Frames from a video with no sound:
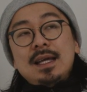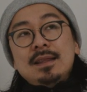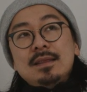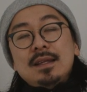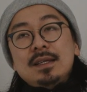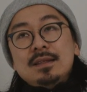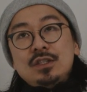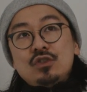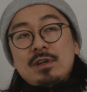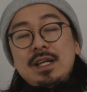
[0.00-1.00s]
in
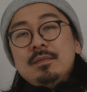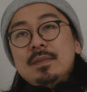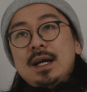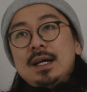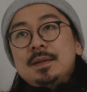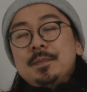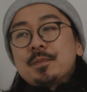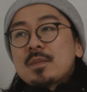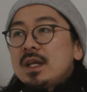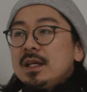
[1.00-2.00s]
this dream,
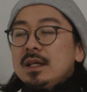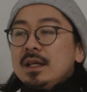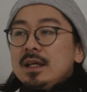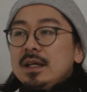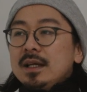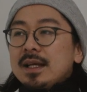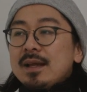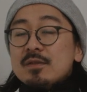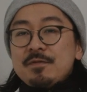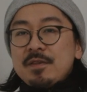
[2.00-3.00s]
again,
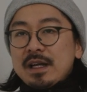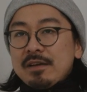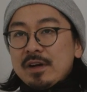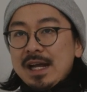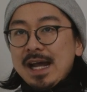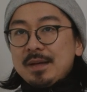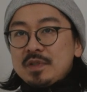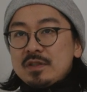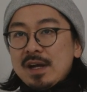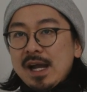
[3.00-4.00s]
it was very, very
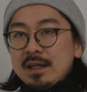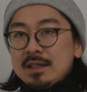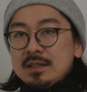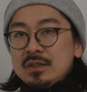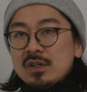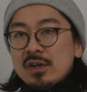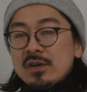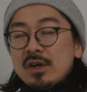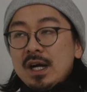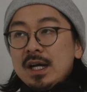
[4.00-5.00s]
abstract.
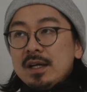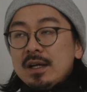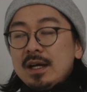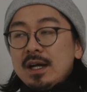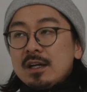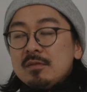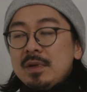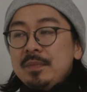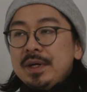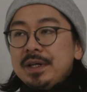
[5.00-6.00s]
So I
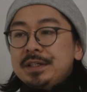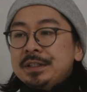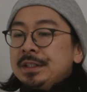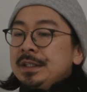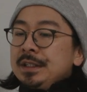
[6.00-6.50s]
remember